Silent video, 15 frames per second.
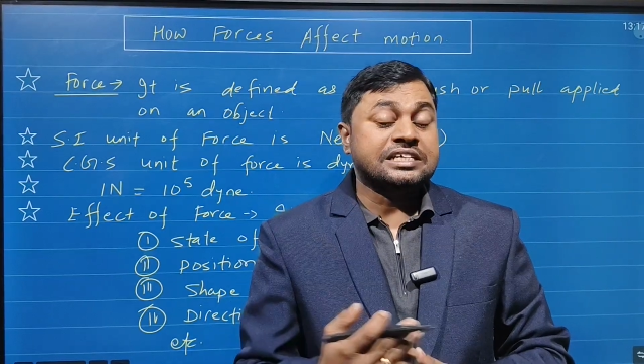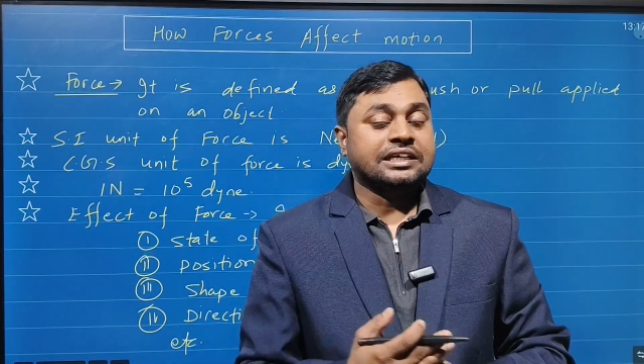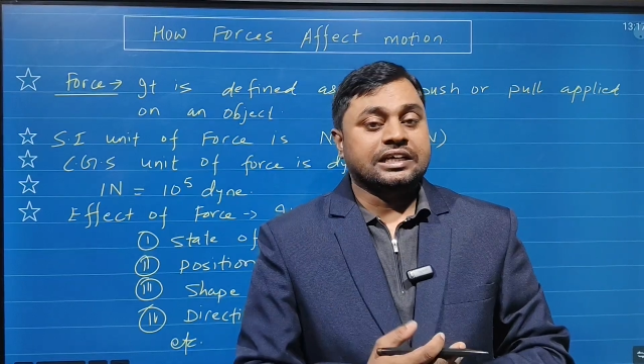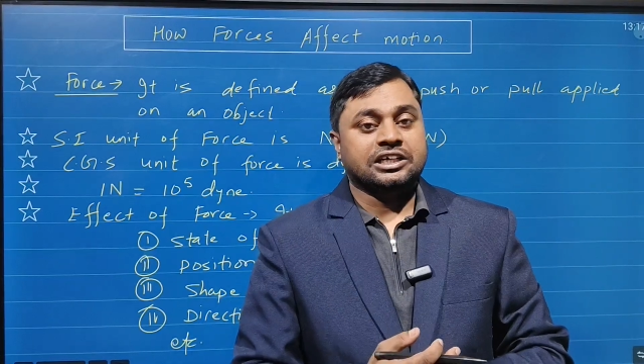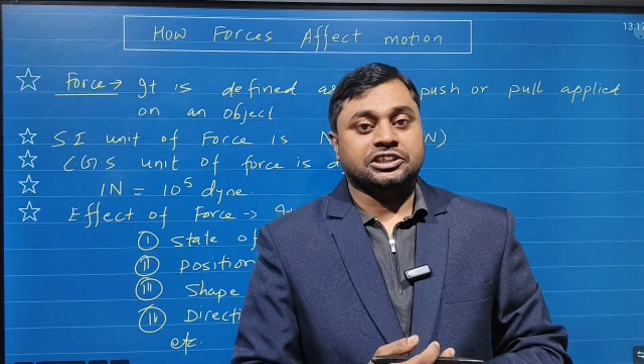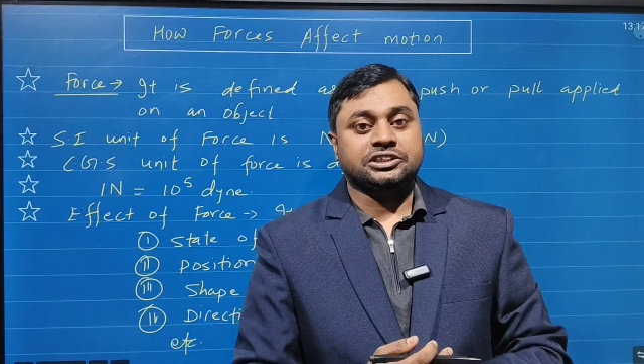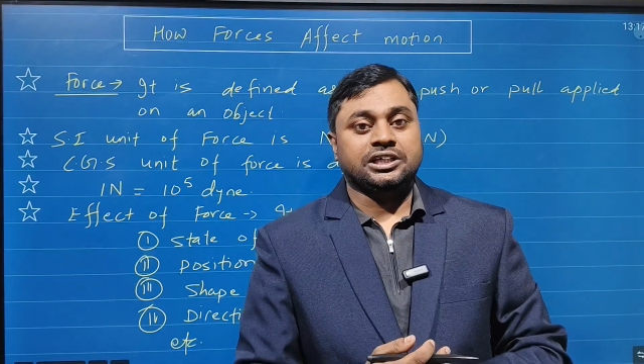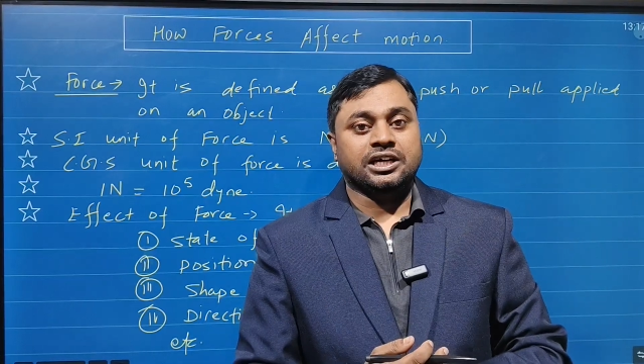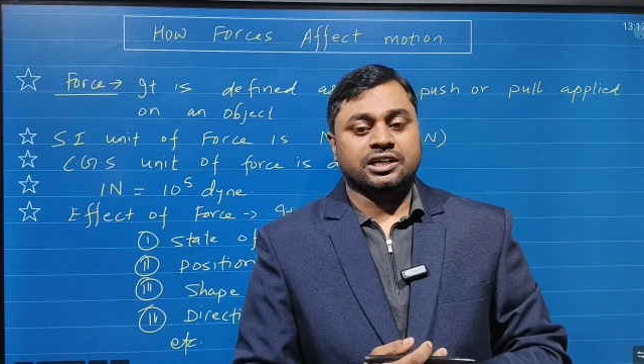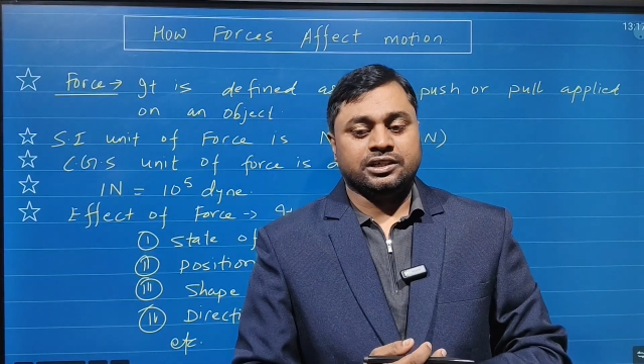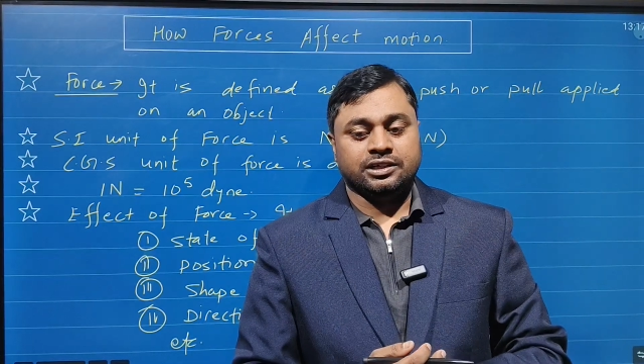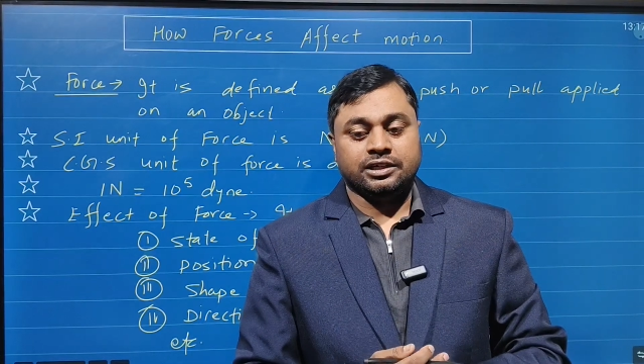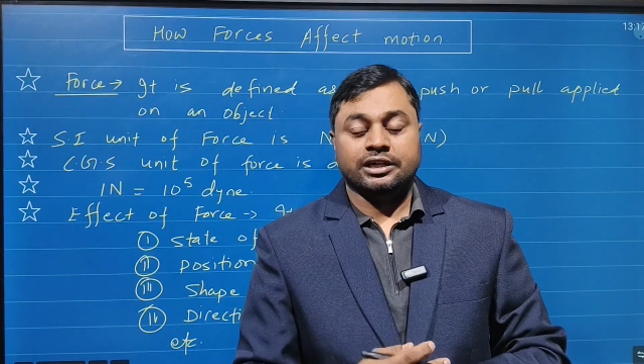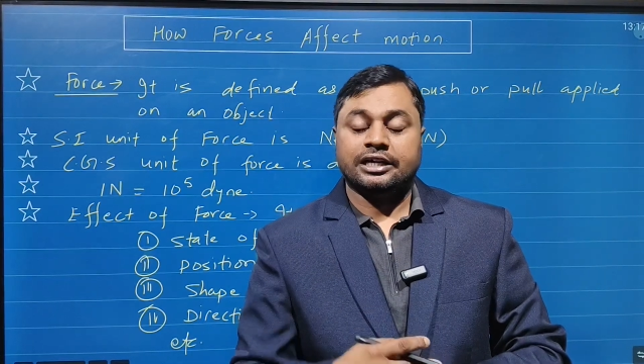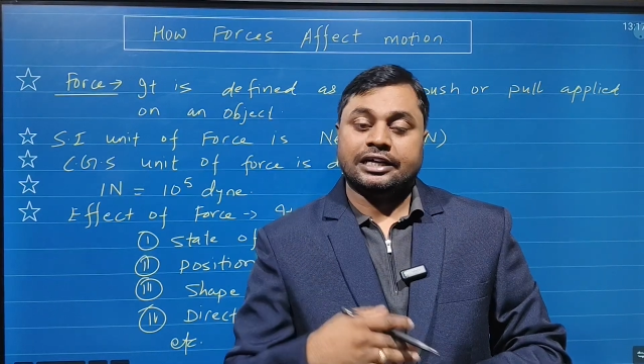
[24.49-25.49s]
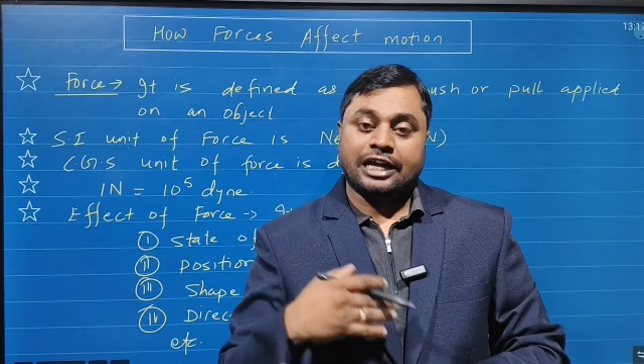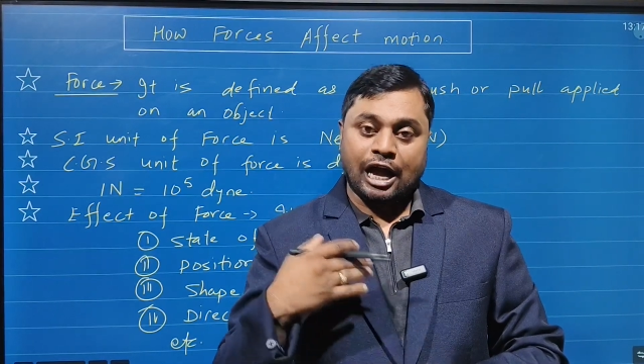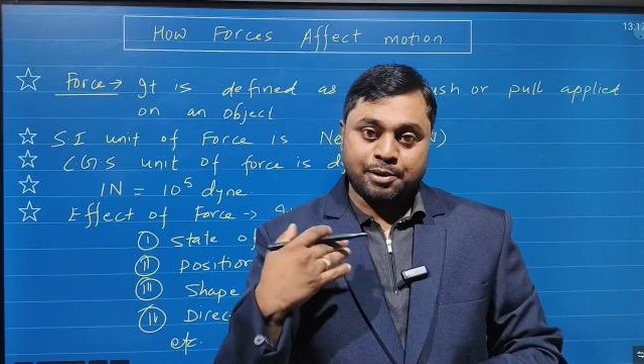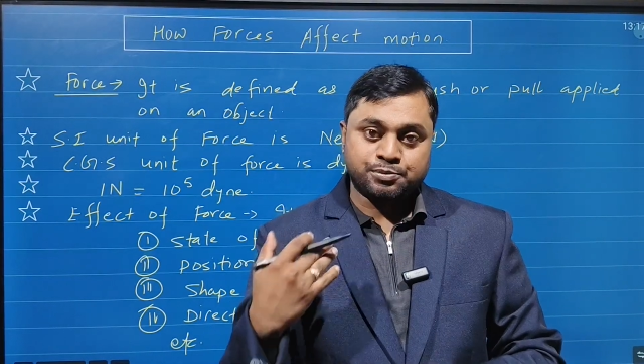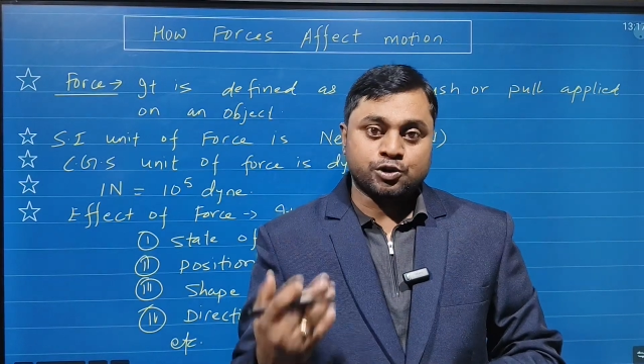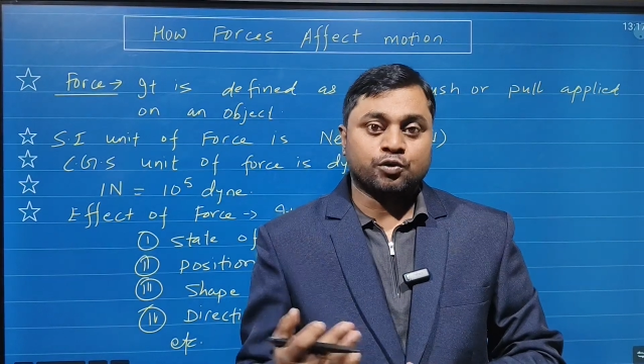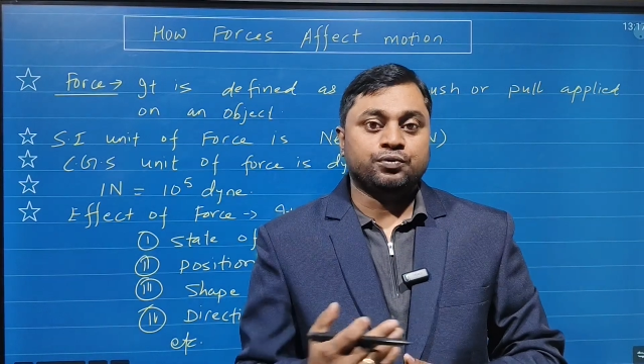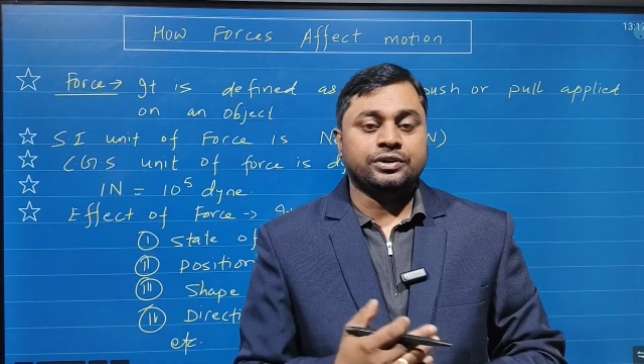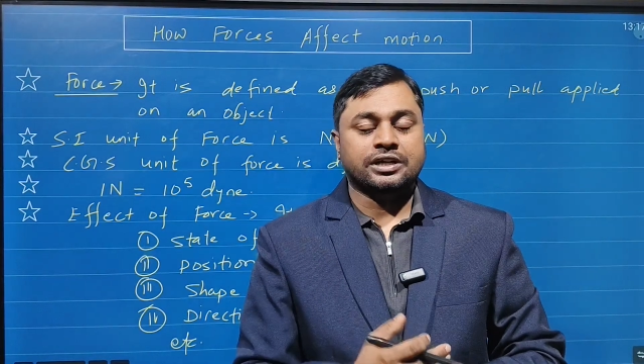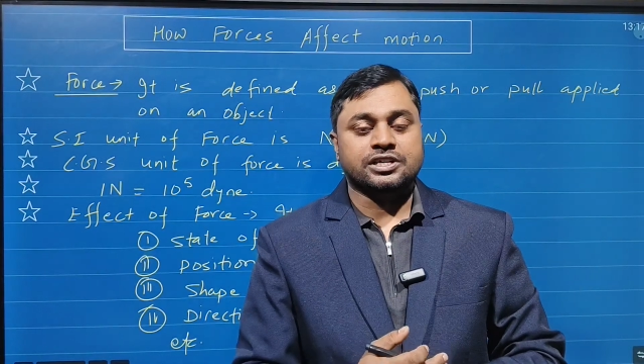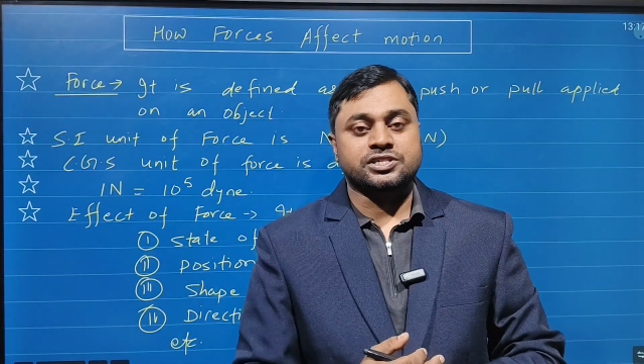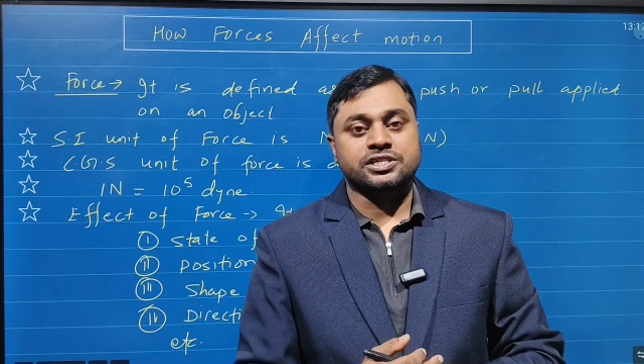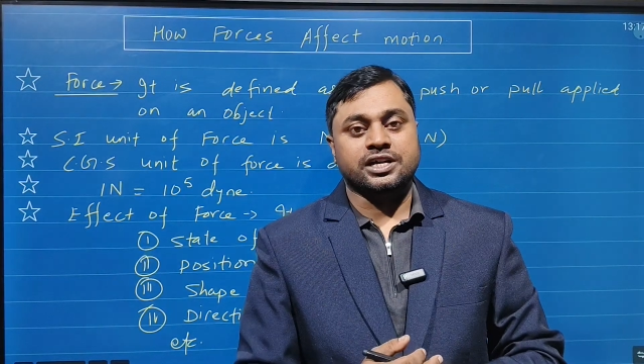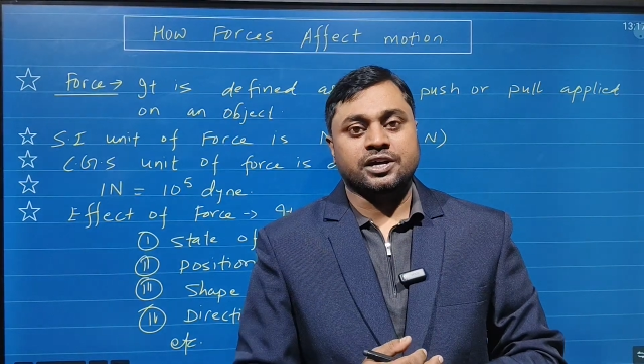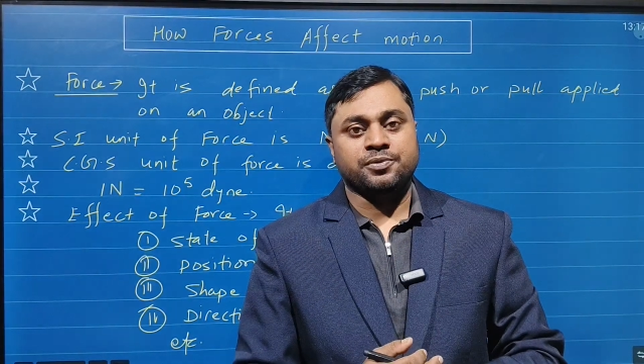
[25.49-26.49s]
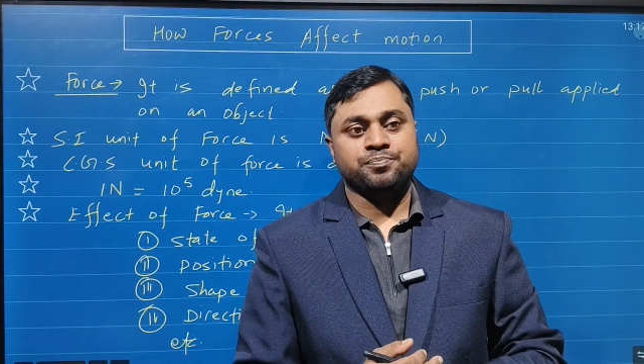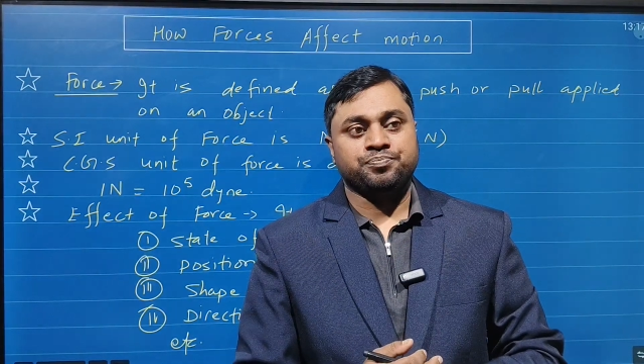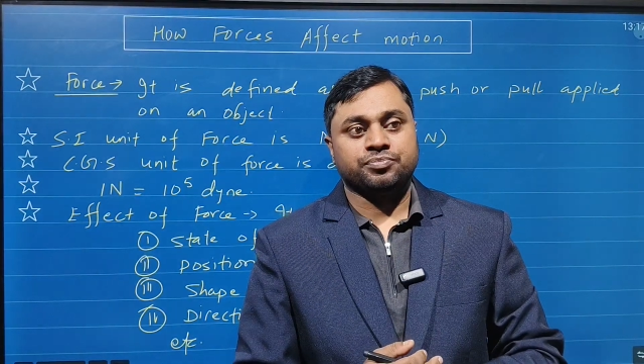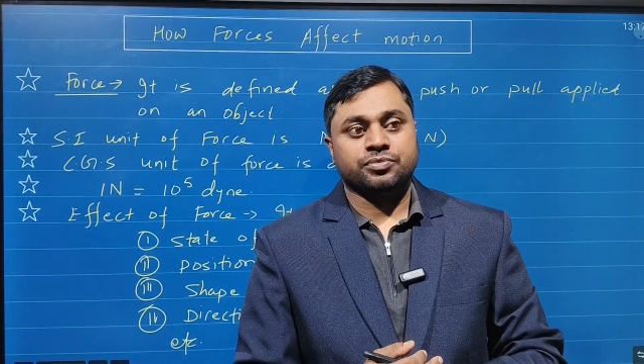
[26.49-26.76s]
inertia, types of inertia,